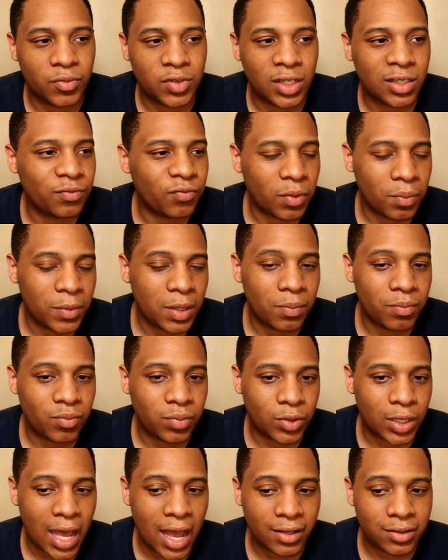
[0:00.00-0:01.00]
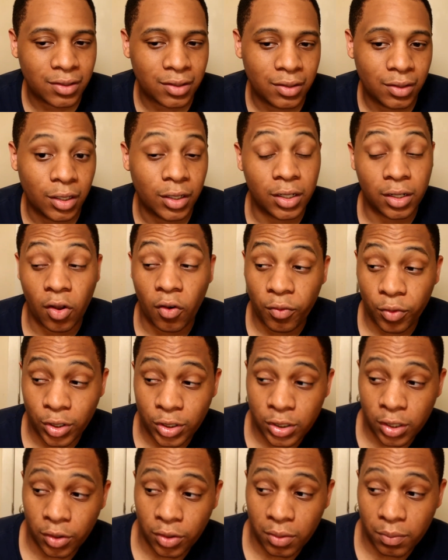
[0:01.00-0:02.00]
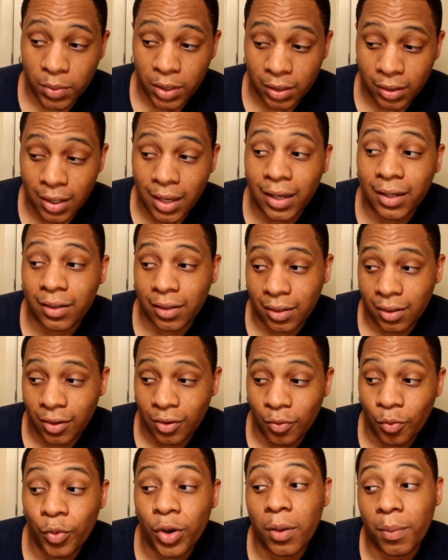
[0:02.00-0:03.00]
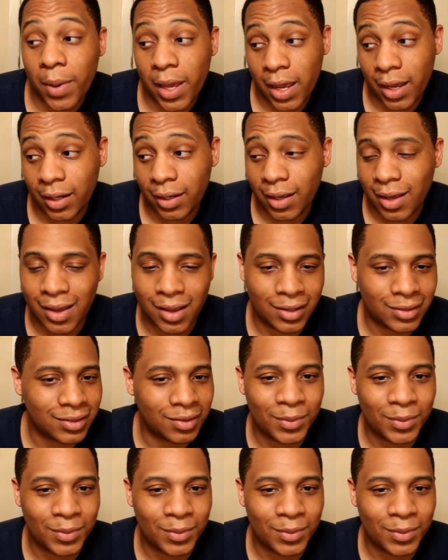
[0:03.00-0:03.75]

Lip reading: Just from them constantly looking over each other and being like, we're the bad guys.